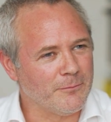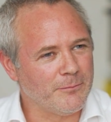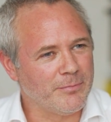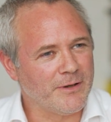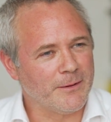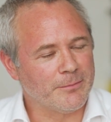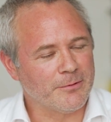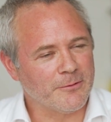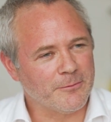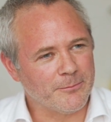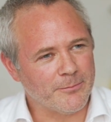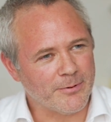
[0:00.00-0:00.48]

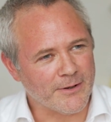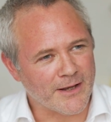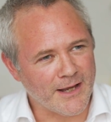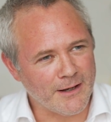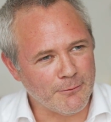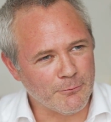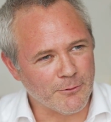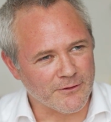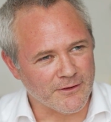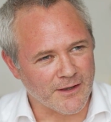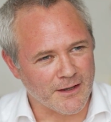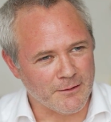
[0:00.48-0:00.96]
People
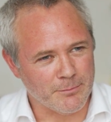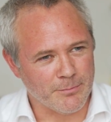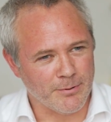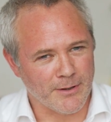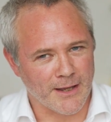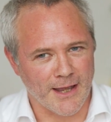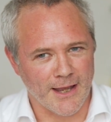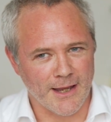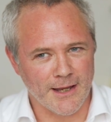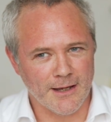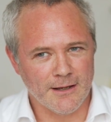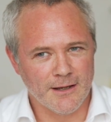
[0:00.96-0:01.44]
pay what they
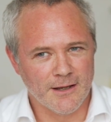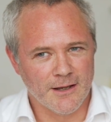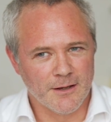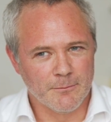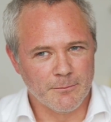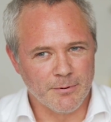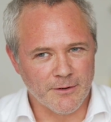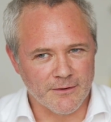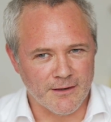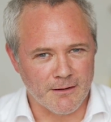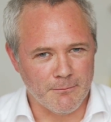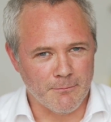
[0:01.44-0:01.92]
pay,
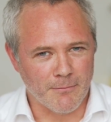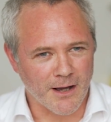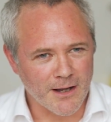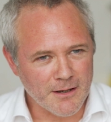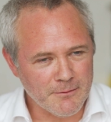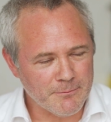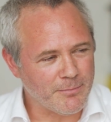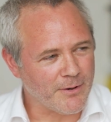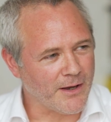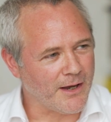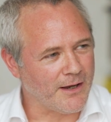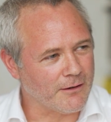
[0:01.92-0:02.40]
but they
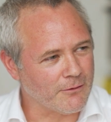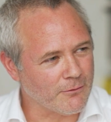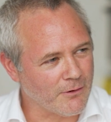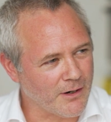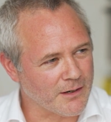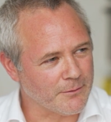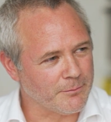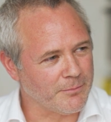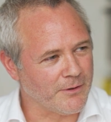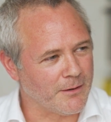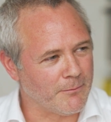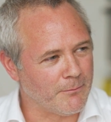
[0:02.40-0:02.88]
might pay
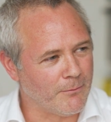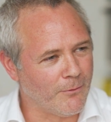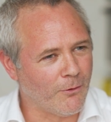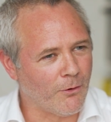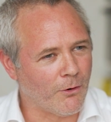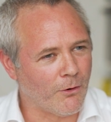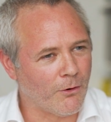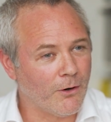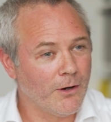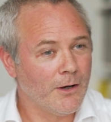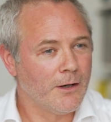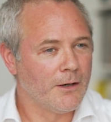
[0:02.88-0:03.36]
quite a bit
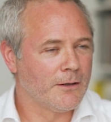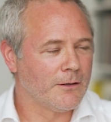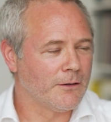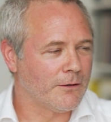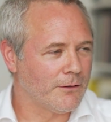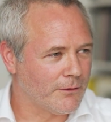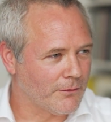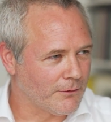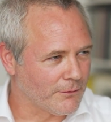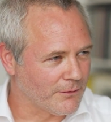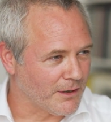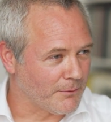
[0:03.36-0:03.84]
more,
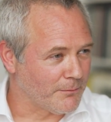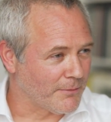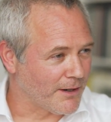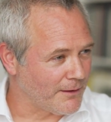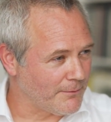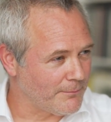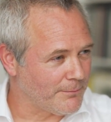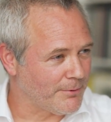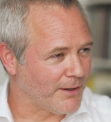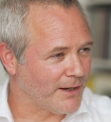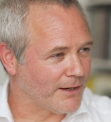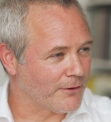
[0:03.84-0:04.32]
or they
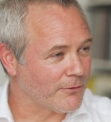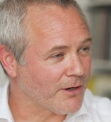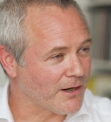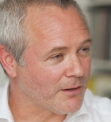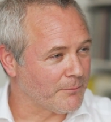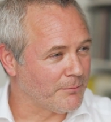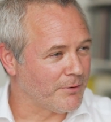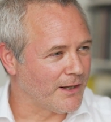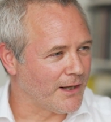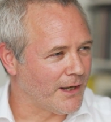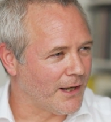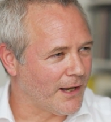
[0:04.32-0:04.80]
might pay
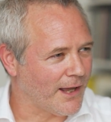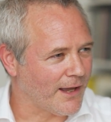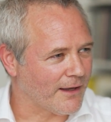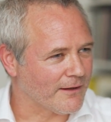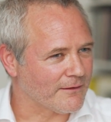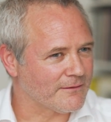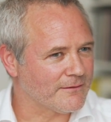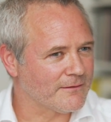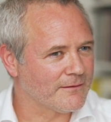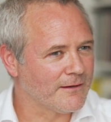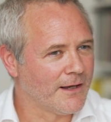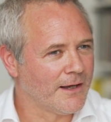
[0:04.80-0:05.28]
quite a bit
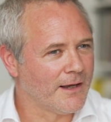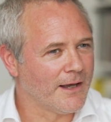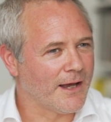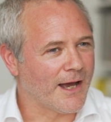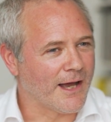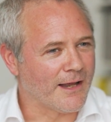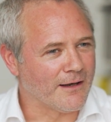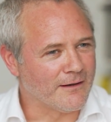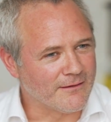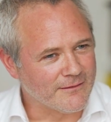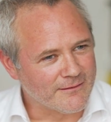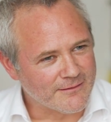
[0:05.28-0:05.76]
less.
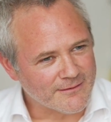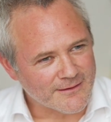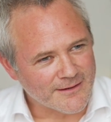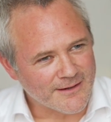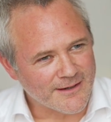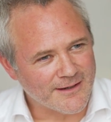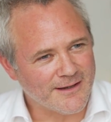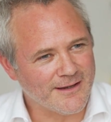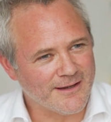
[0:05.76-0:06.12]
And